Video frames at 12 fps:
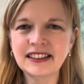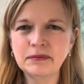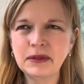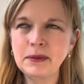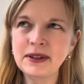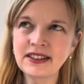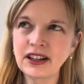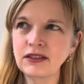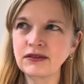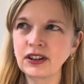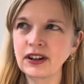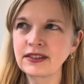maybe it's not
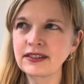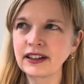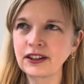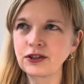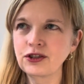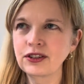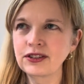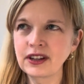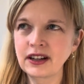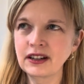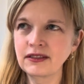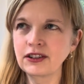a vlog style, just
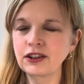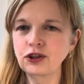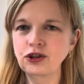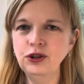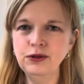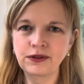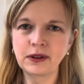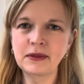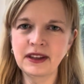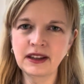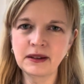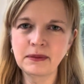kind of a shoot from the
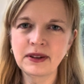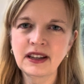hip